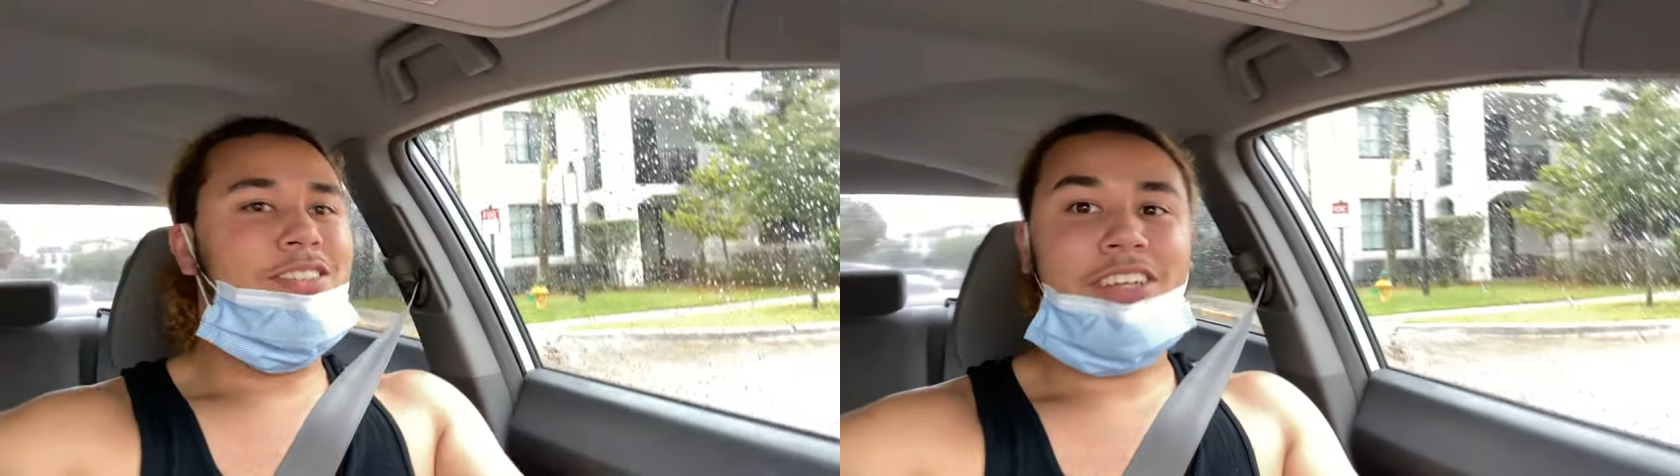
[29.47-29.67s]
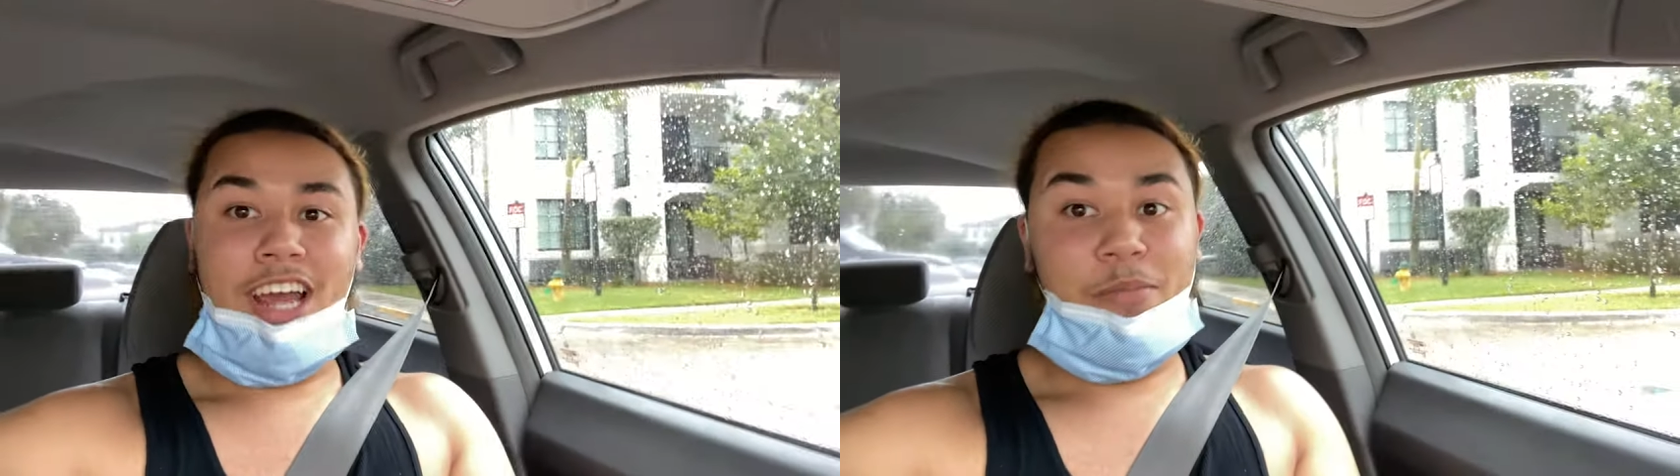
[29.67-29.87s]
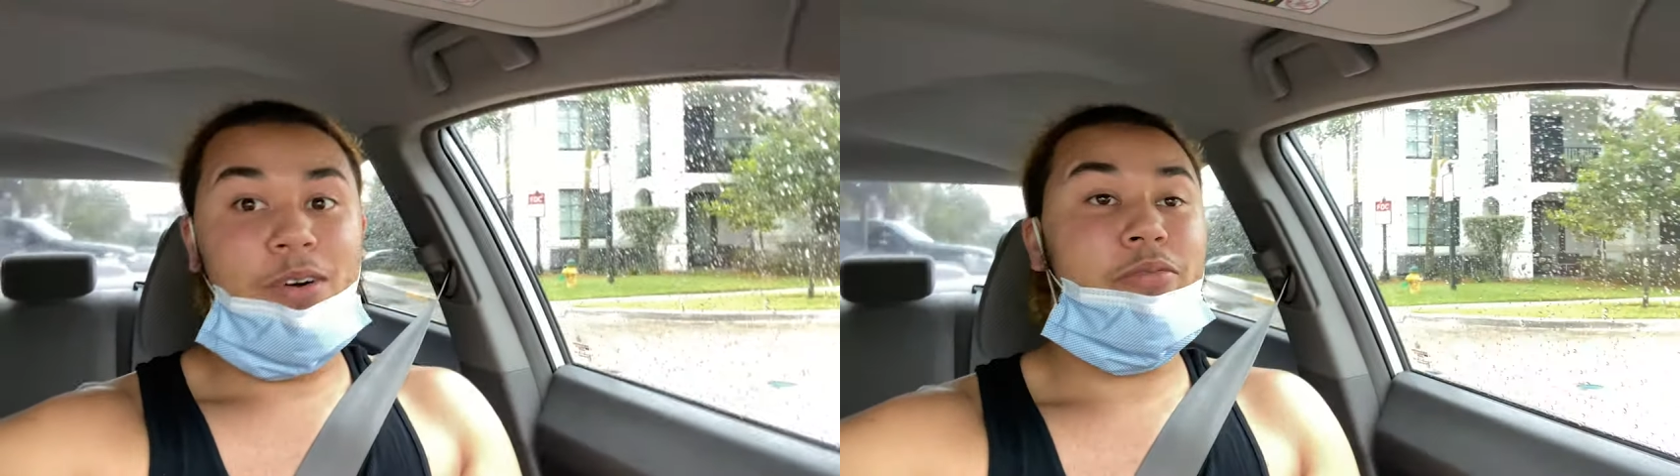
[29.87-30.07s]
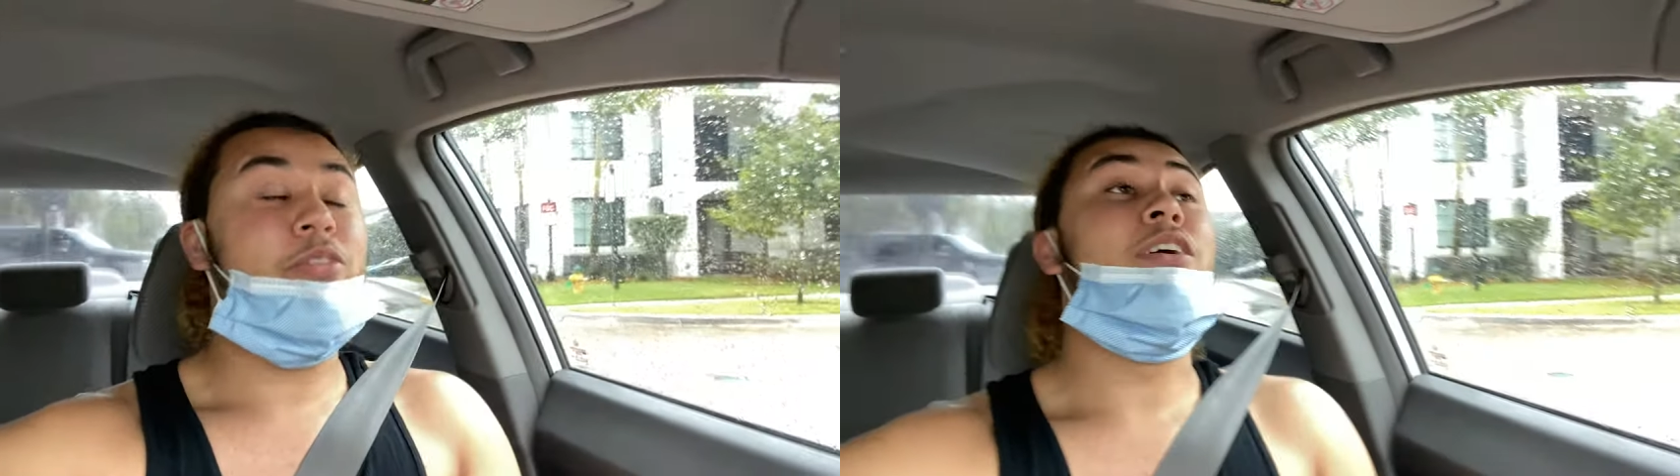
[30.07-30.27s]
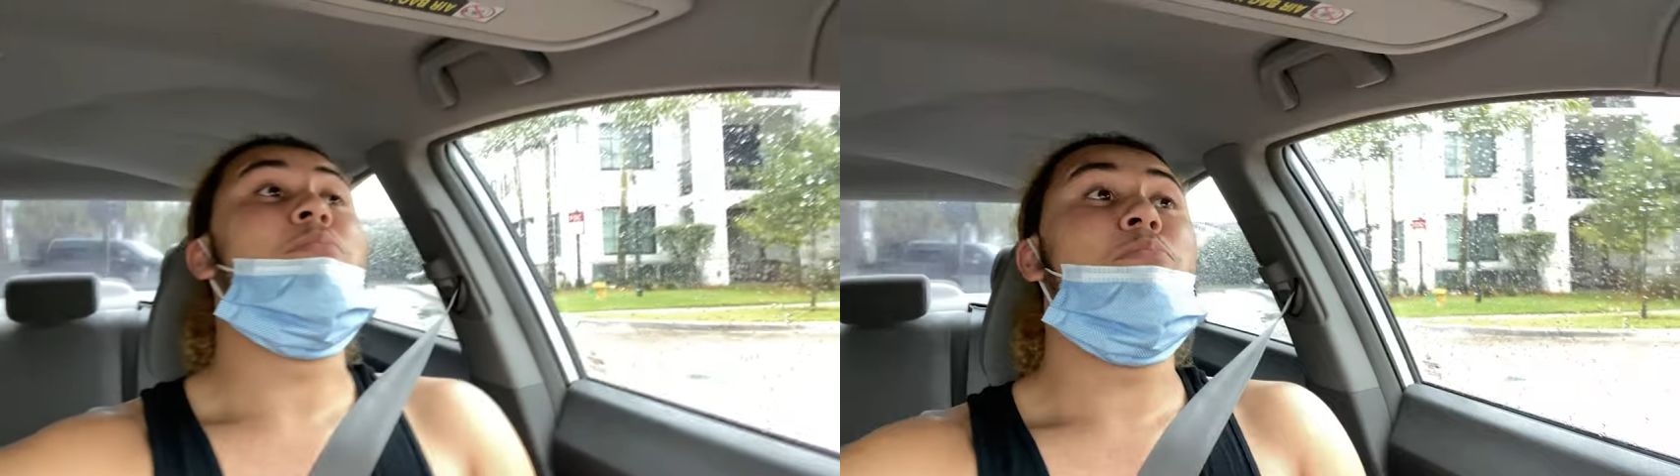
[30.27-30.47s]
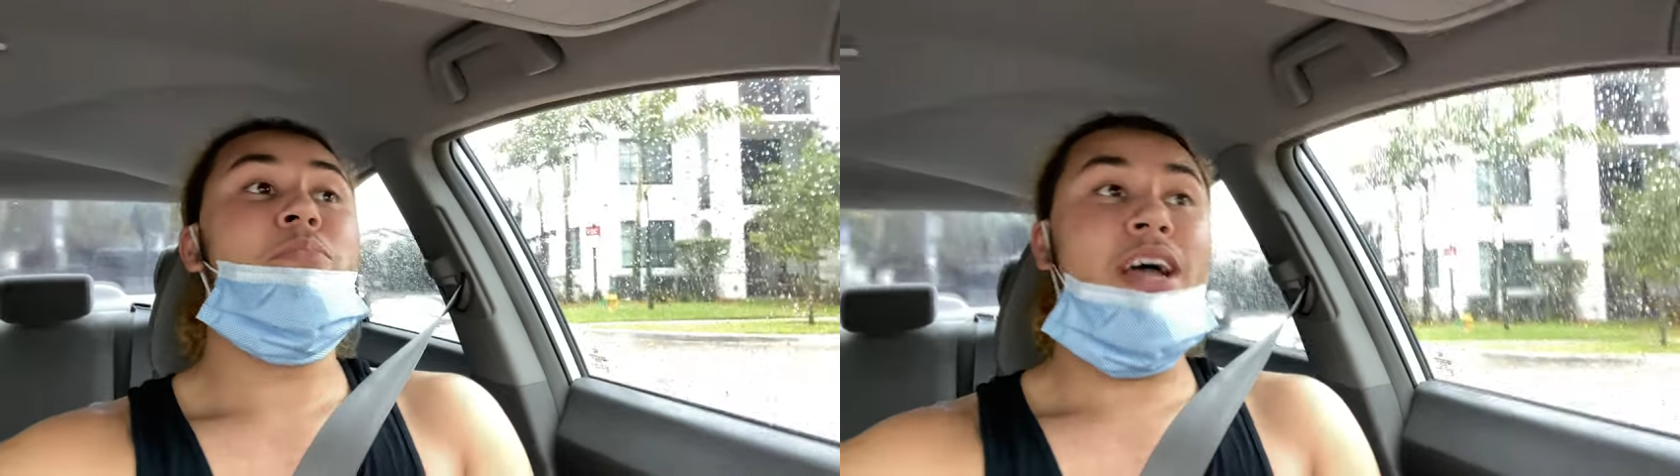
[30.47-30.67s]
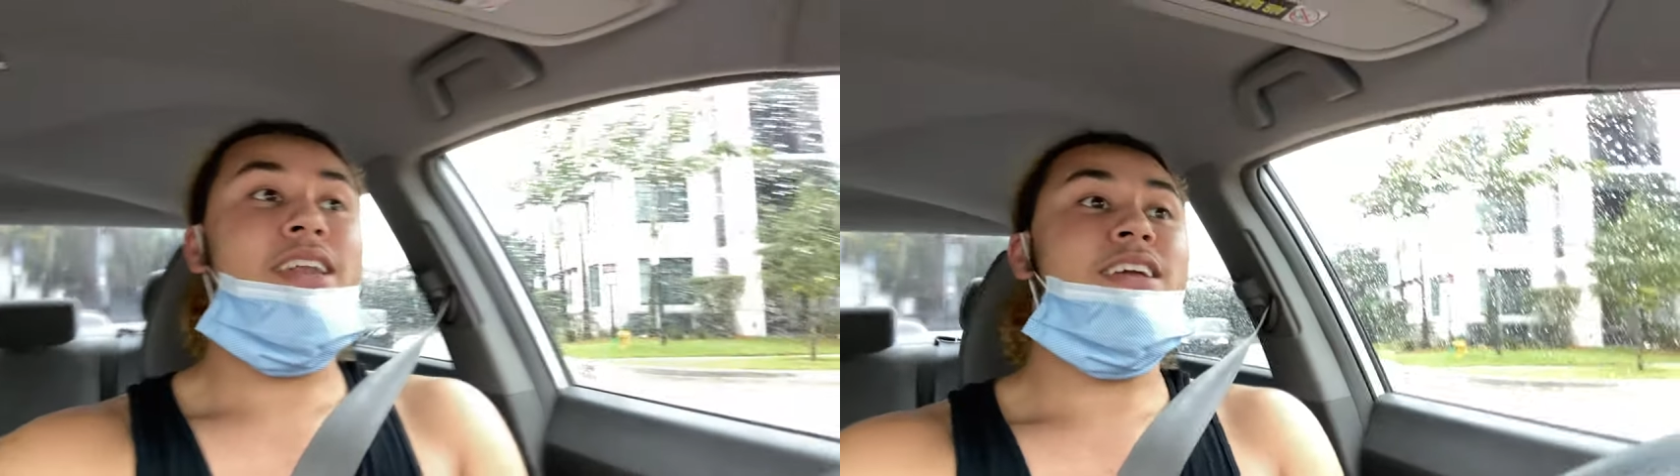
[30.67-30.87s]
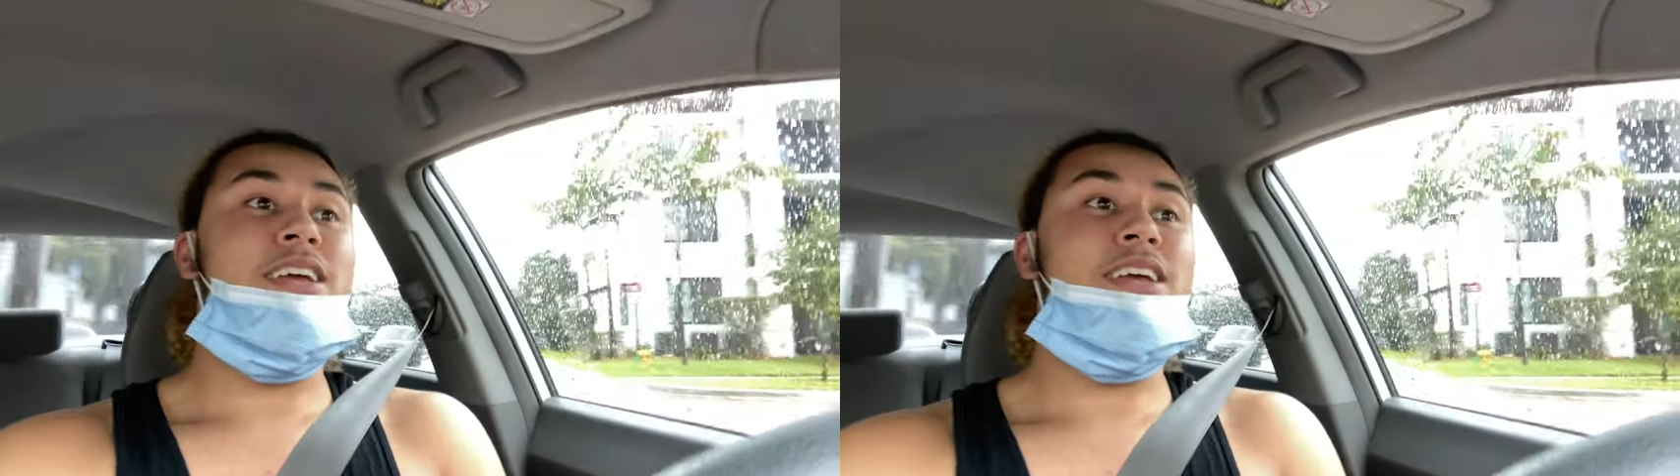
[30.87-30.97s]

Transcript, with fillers: this camera for many